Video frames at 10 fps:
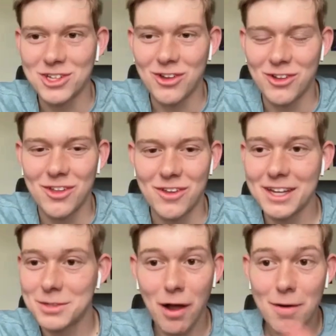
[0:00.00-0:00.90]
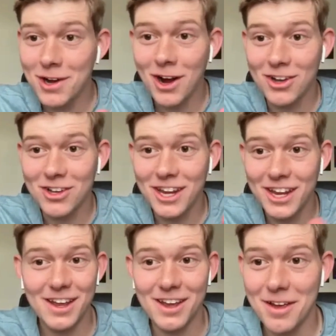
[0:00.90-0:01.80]
So is Paul
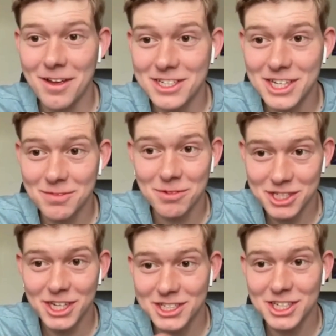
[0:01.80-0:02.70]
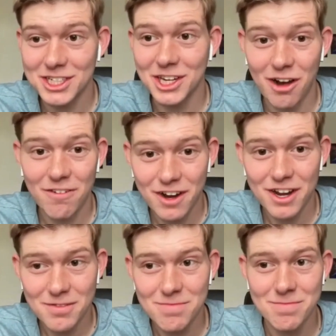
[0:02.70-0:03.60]
McCartney, was he a CCR
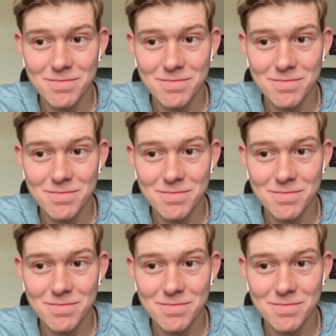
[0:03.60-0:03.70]
fan?